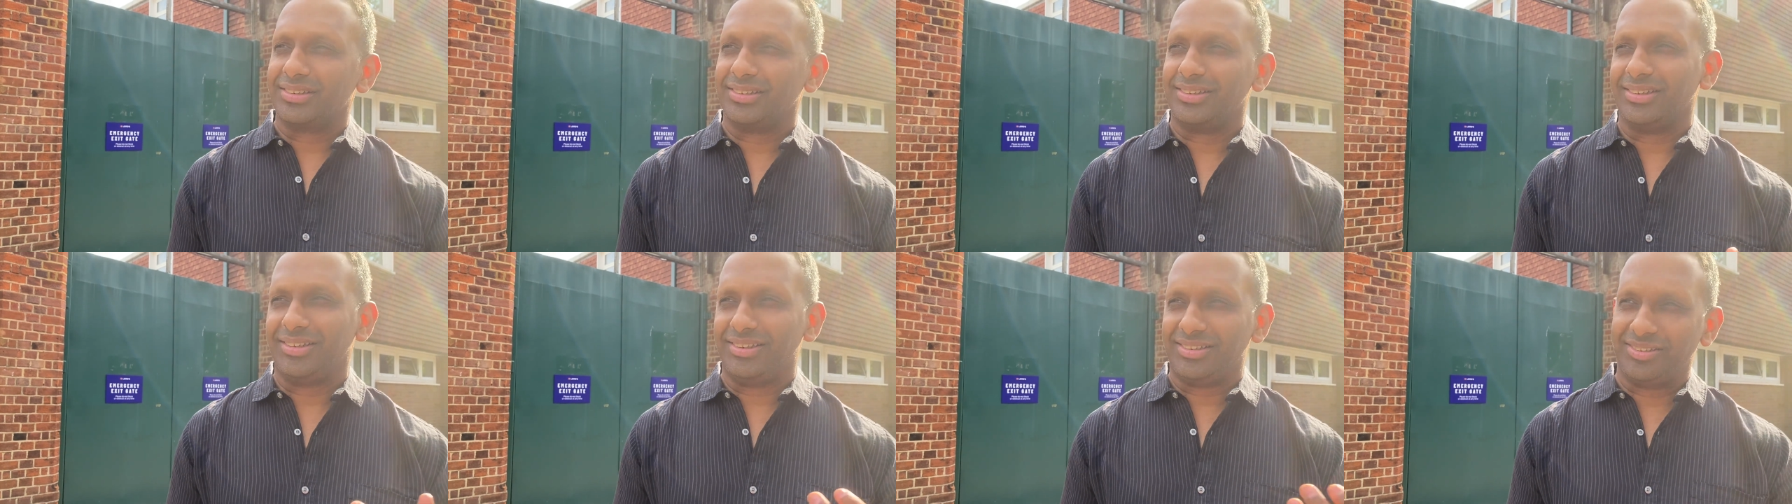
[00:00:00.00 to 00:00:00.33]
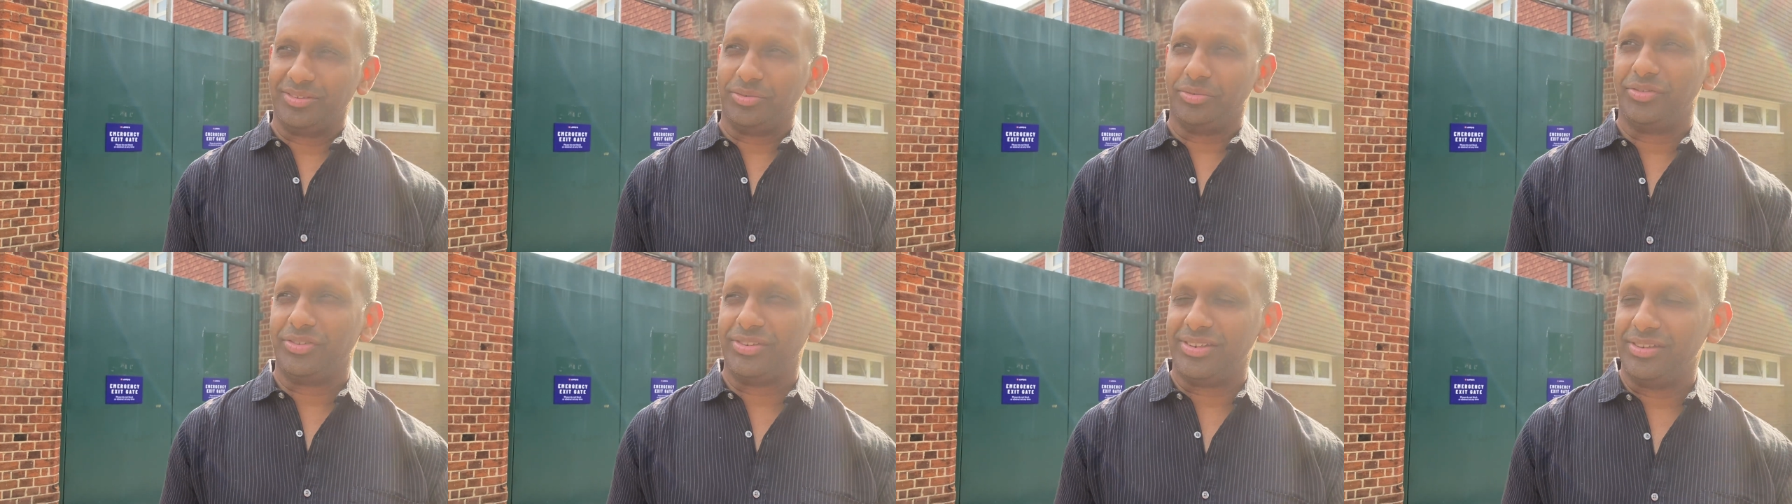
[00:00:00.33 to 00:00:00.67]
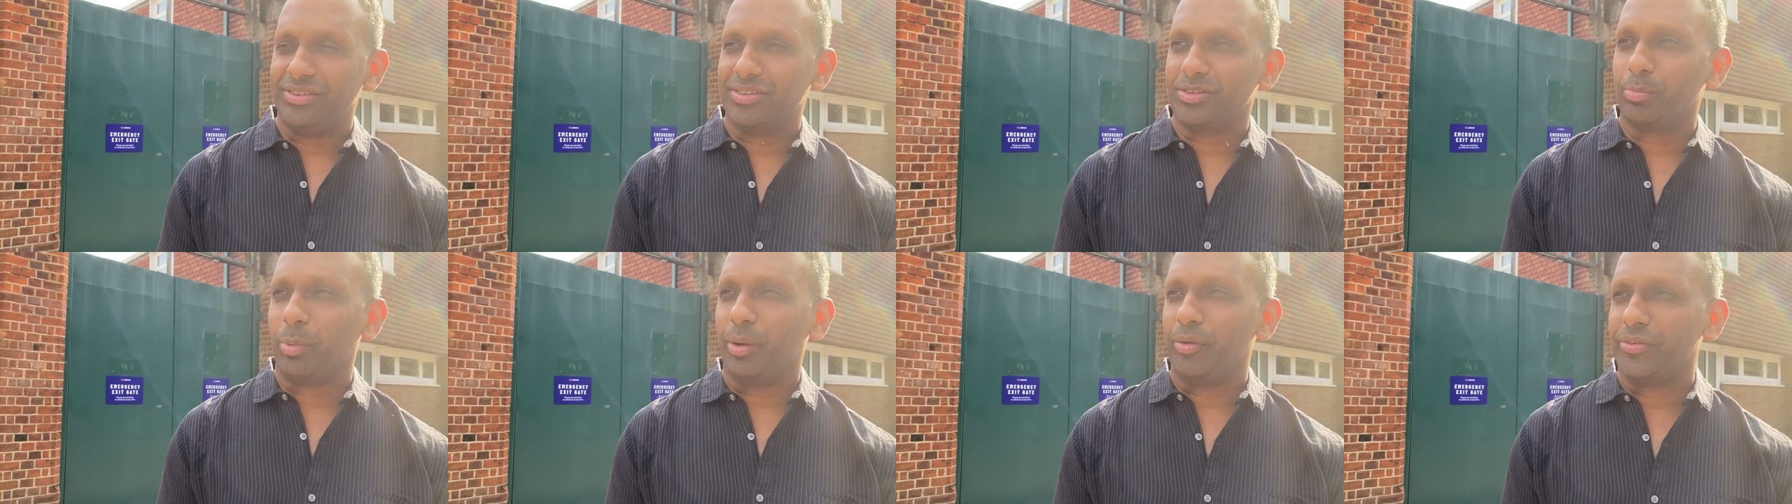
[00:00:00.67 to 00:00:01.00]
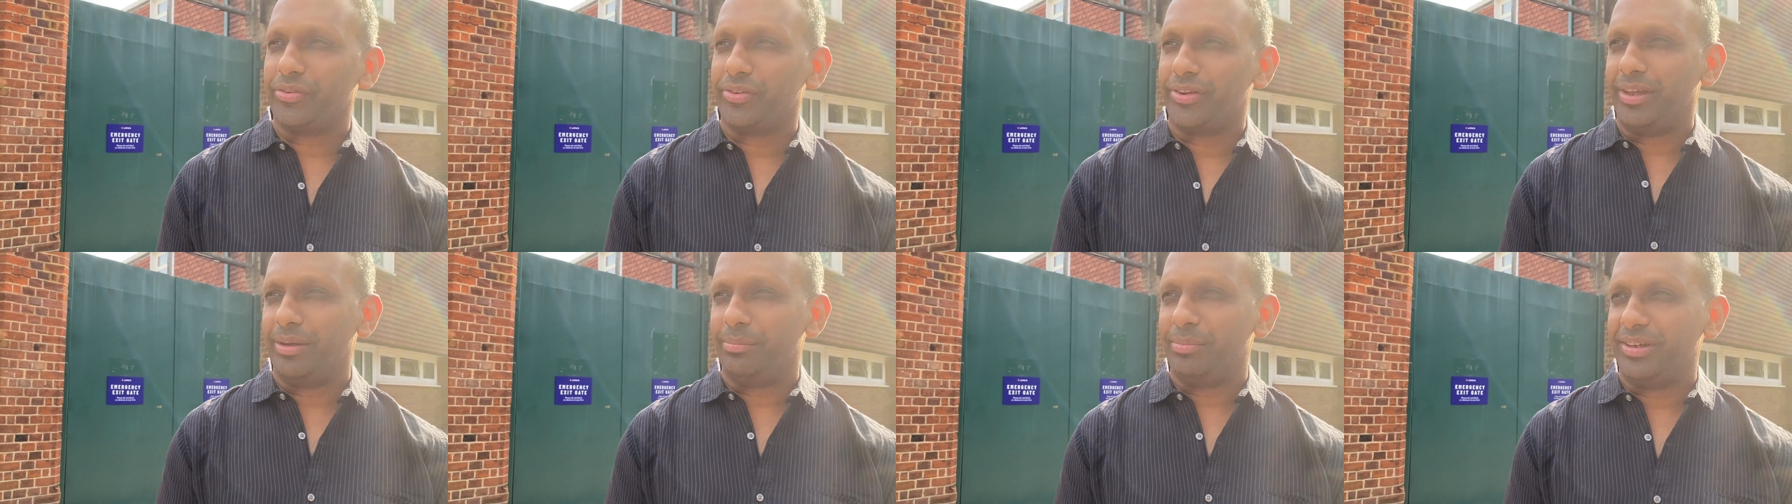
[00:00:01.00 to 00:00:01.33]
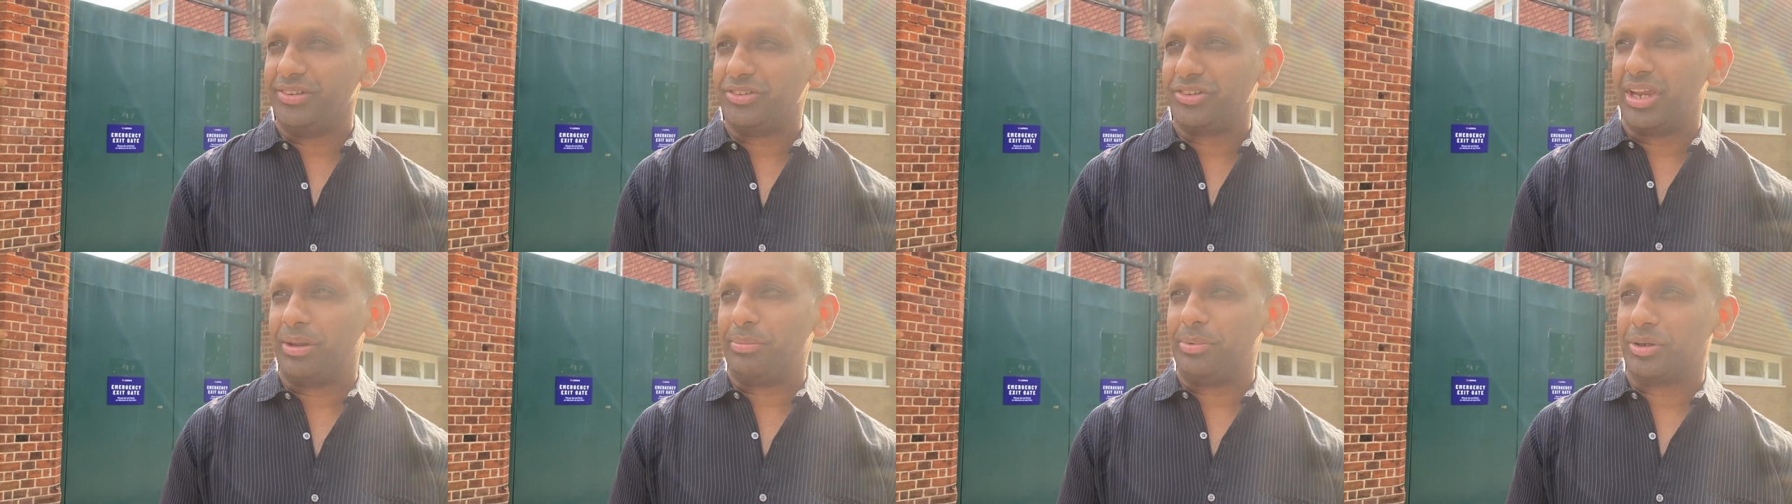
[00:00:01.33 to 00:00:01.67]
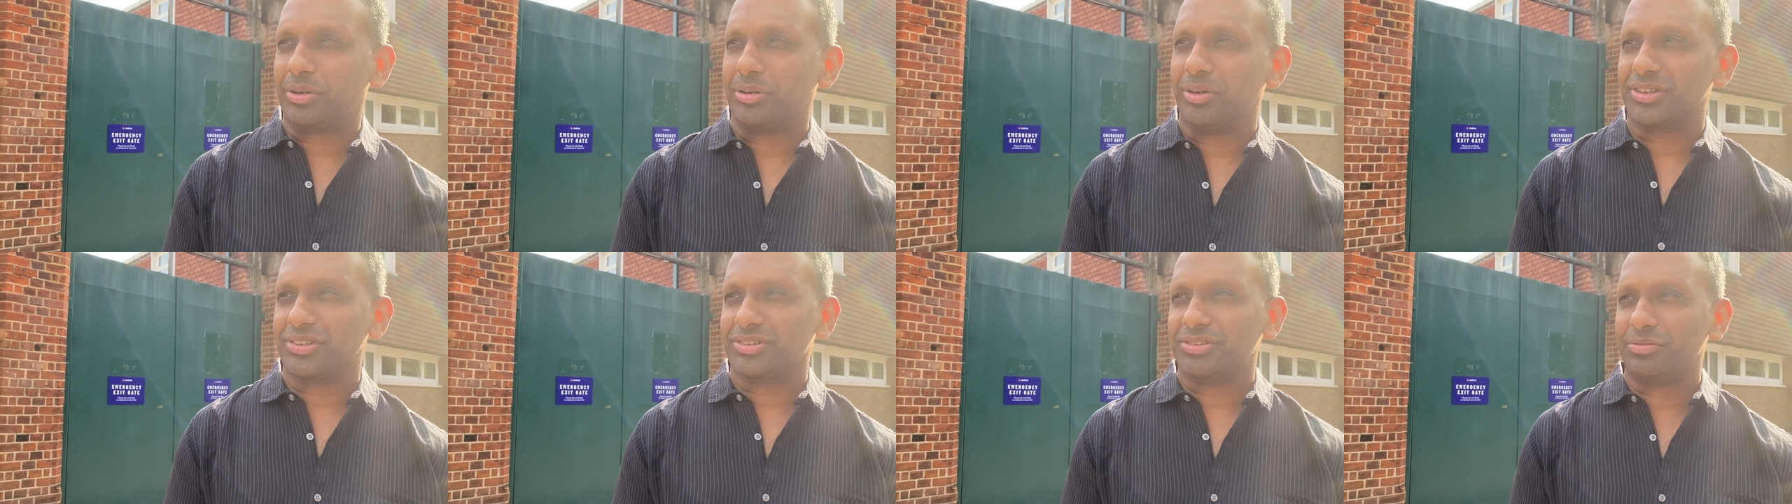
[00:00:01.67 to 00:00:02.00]
It's obviously the sponsor, but Jamie
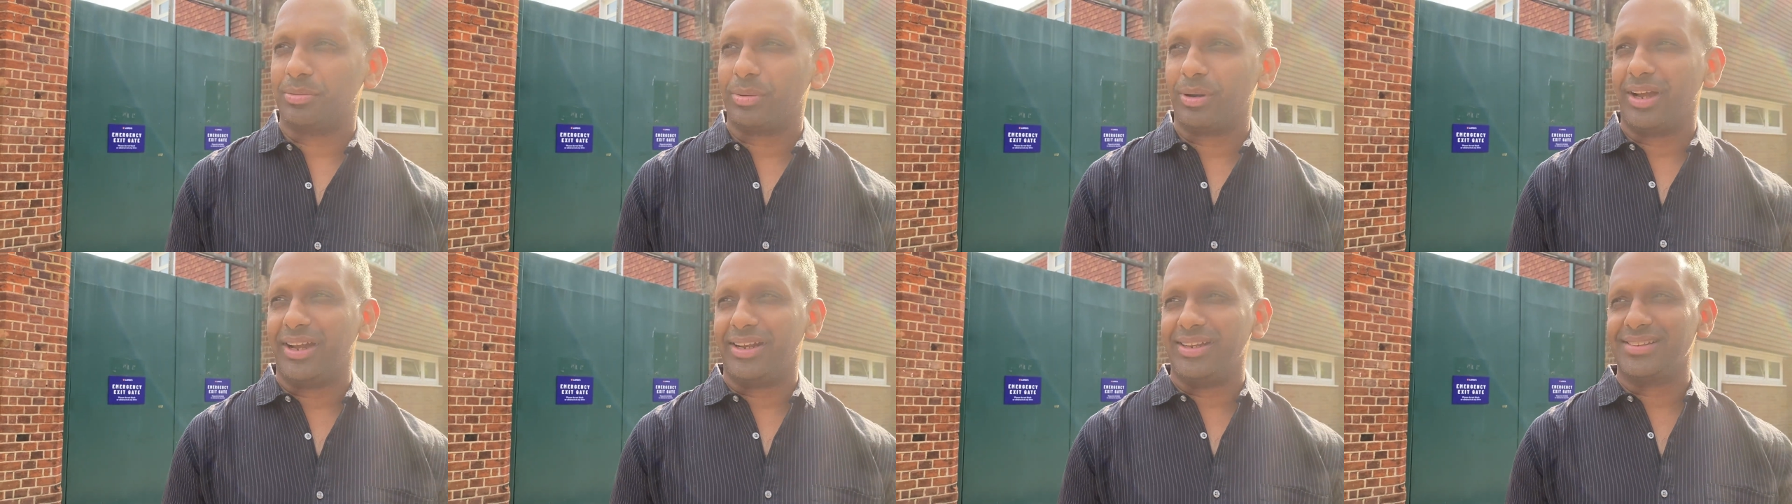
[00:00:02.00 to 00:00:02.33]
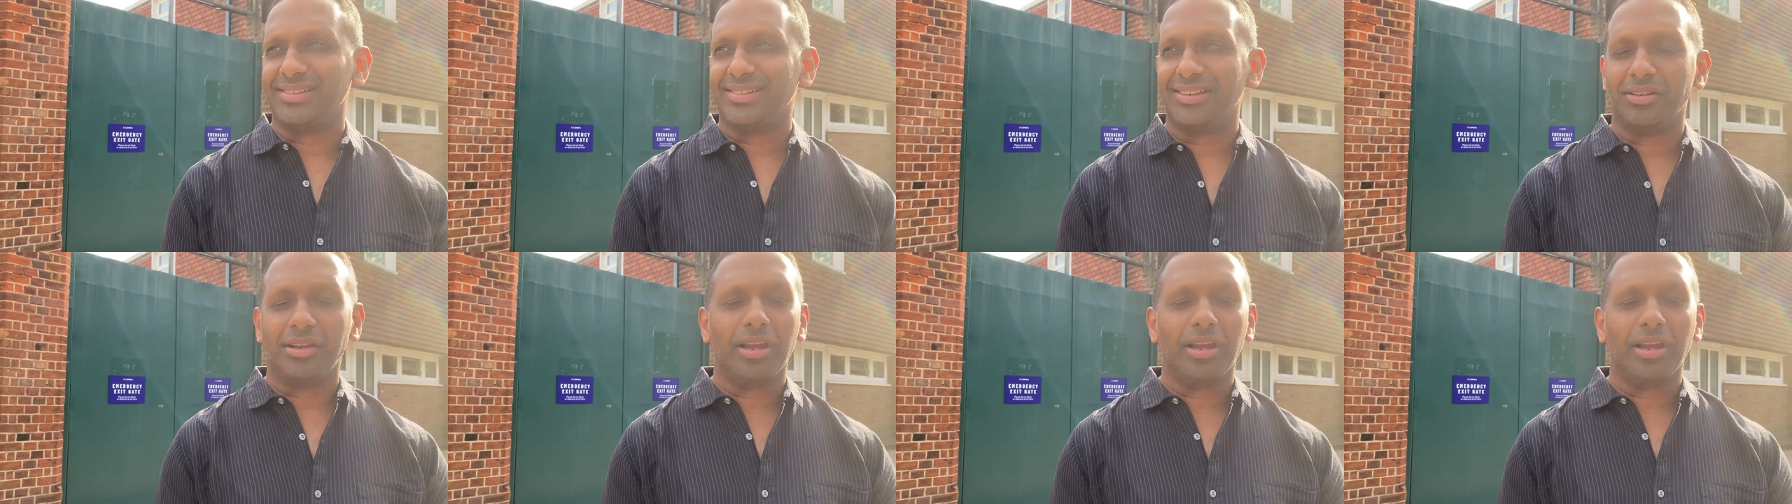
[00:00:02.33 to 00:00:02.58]
Cox replied and said,